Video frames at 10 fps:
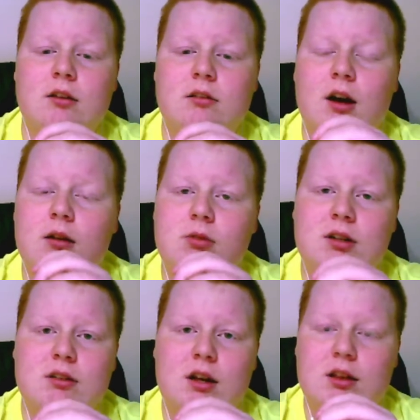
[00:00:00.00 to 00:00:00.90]
not
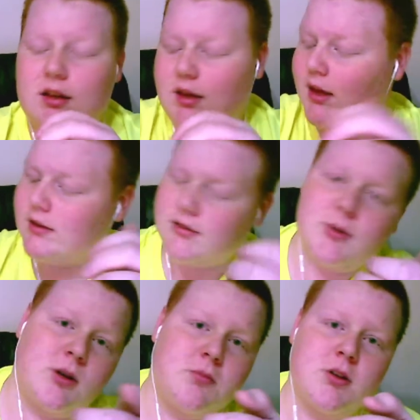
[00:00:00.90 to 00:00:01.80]
redesigning the case to
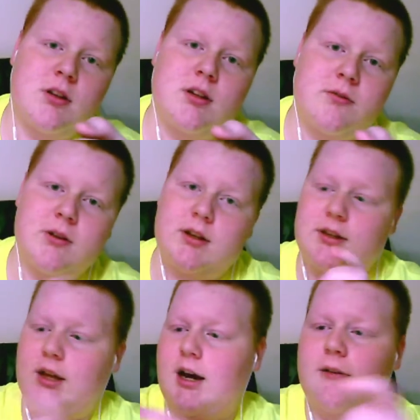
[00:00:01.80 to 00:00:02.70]
be completely different like
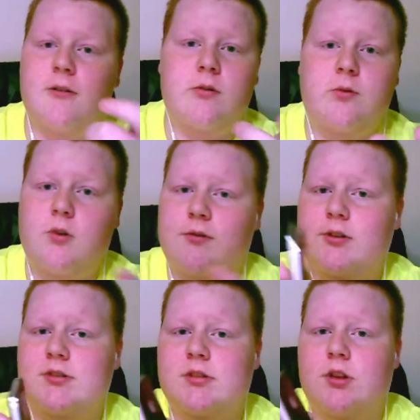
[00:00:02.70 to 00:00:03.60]
the iPhone 4
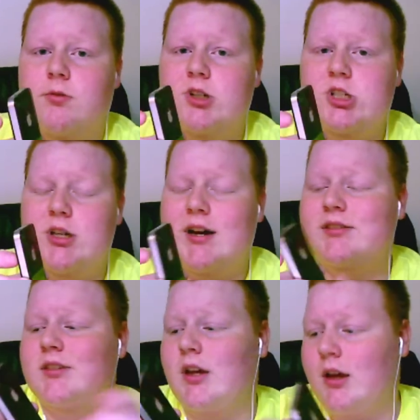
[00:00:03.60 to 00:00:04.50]
versus the
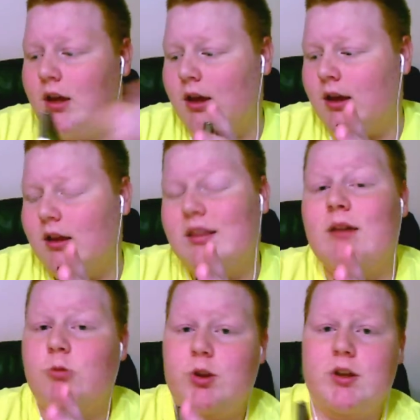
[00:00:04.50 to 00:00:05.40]
3GS.
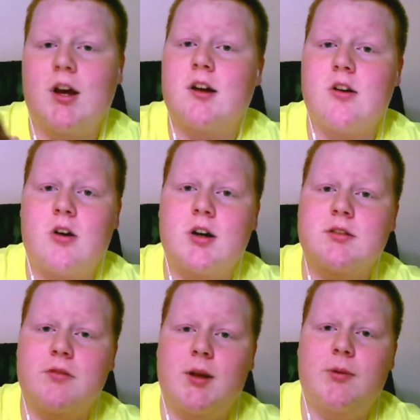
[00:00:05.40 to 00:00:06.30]
That really cut
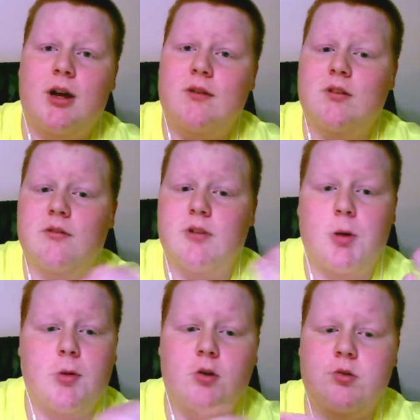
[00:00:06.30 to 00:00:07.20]
costs for them not having to
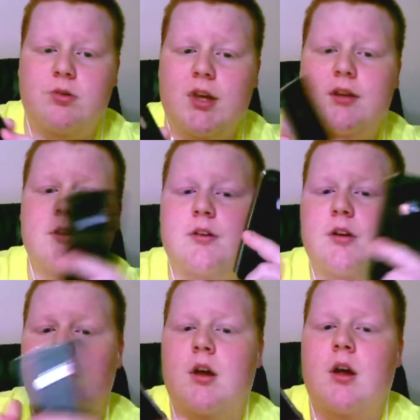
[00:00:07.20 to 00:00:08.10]
develop a whole new casing.
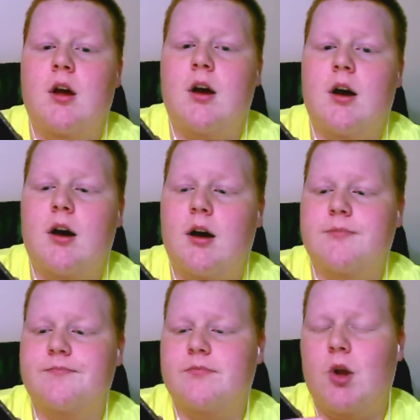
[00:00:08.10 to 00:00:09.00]

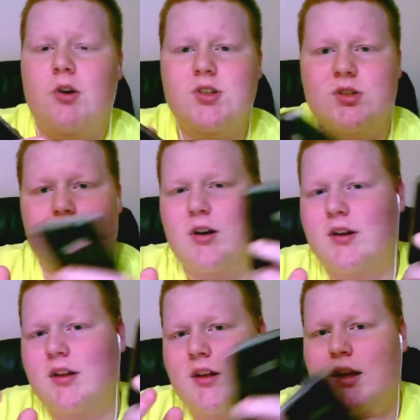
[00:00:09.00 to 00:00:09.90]
Also,
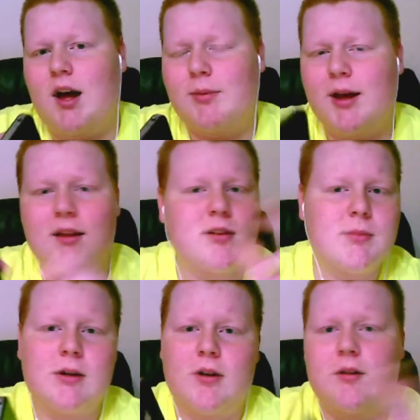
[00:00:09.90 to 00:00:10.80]
I'm kind of done
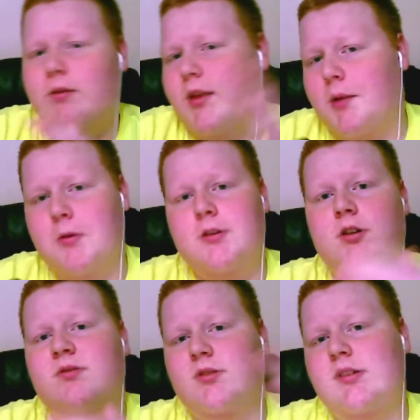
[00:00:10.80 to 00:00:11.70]
my rant for the iPod
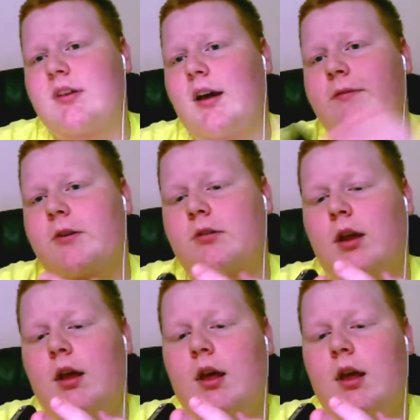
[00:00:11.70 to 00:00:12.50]
Touch versus iPhone.